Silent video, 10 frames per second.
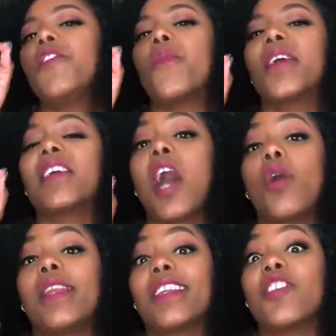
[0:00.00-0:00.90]
No matter
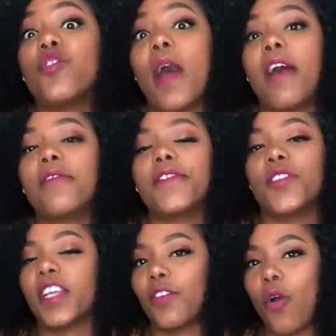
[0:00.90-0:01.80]
how little you have,
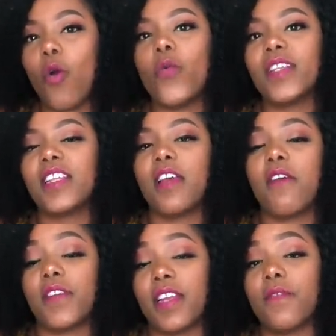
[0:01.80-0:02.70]
you can always
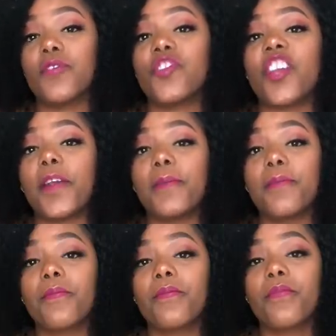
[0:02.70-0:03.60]
have enough to share.
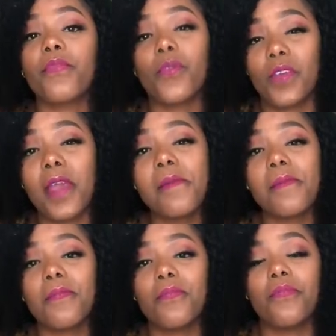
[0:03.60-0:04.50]
Okay?
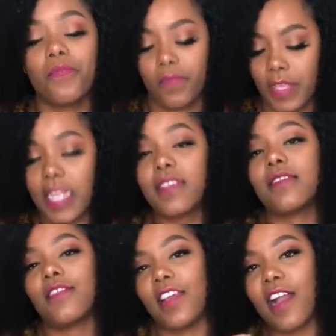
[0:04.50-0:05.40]

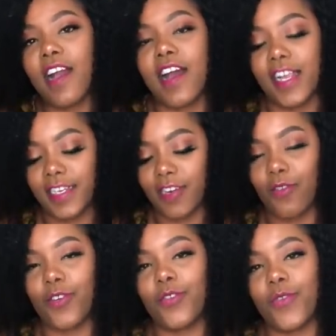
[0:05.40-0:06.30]
yes, younger
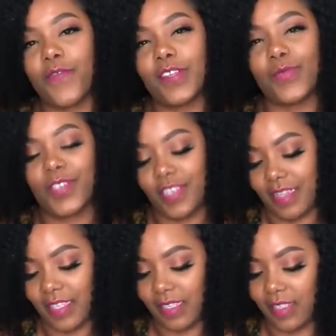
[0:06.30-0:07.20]
Idah or whoever is
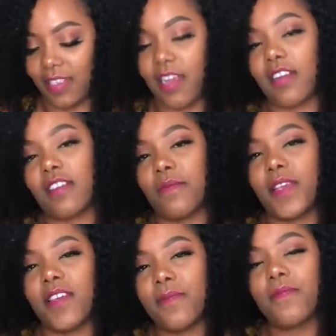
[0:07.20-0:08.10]
watching this that's younger than
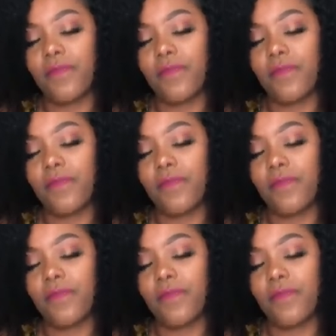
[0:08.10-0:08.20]
me.